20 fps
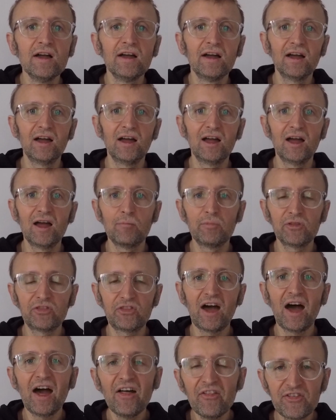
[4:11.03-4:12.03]
But
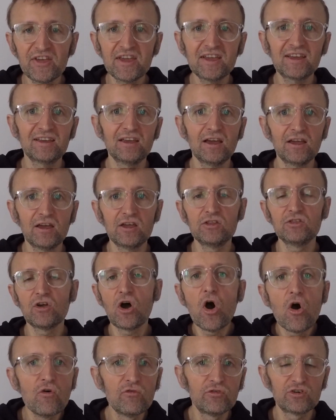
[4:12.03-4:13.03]
I think in
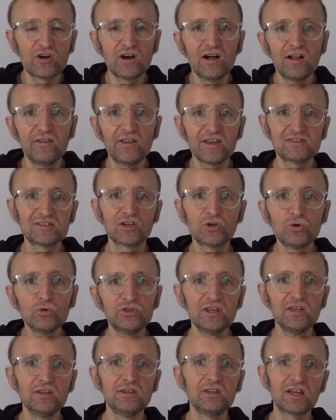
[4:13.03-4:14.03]
overall that's a
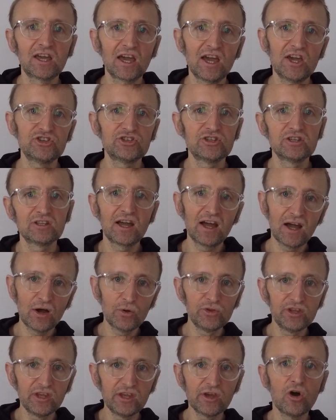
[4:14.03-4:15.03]
good indication how
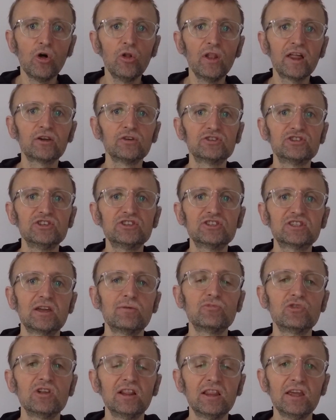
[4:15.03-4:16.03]
the whole
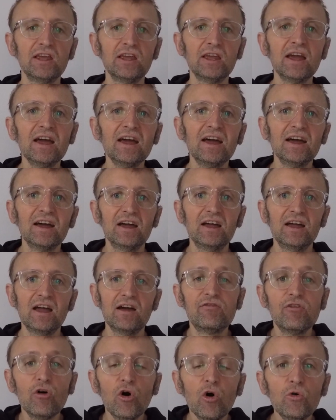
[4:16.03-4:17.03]
ecosystem really
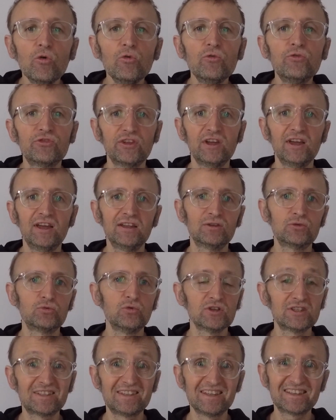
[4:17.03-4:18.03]
evolved, and
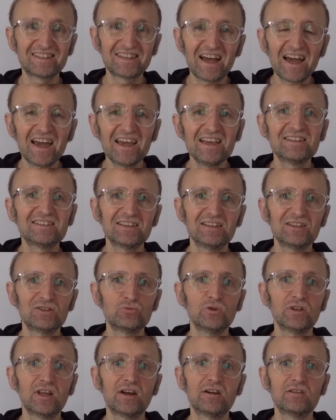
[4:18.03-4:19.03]
what's the size and
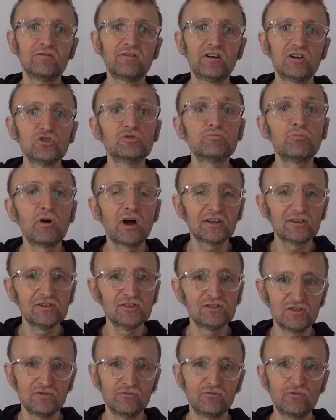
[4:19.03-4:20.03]
what are the various
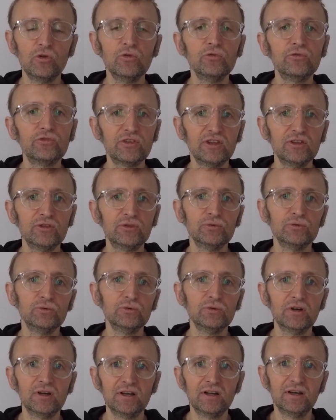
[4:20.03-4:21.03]
parties involved
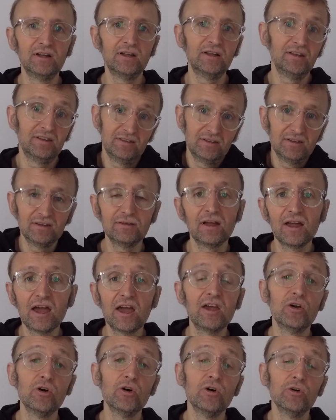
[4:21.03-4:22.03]
into
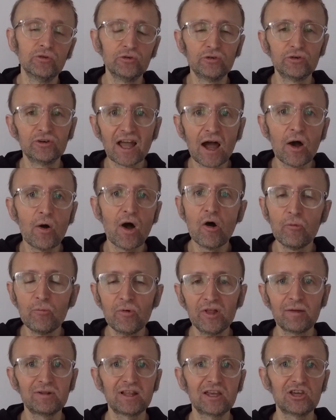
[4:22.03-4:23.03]
AION, or now
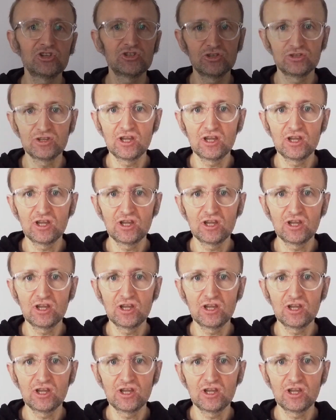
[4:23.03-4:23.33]
Open Application